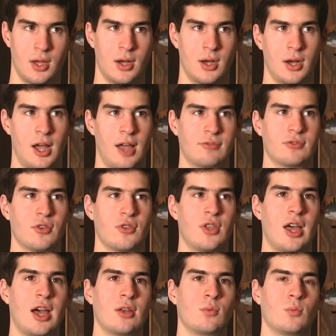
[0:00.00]
After
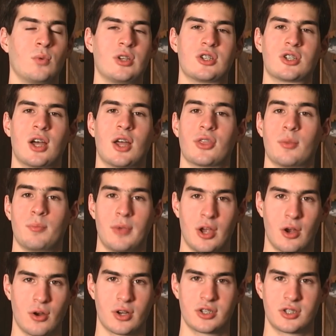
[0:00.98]
that, we shot the
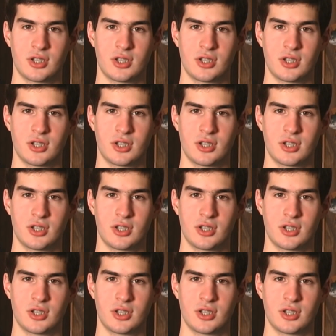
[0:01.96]
Merrick